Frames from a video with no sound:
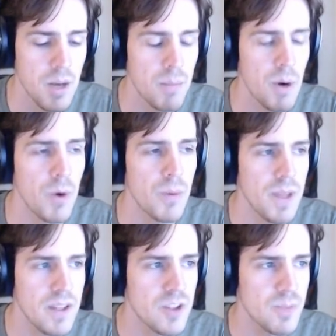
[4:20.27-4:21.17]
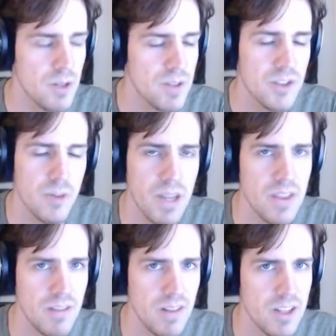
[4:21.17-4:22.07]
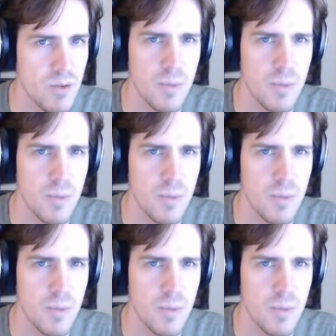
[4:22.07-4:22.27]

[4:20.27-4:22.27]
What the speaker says: but what makes Spellraiser make this list,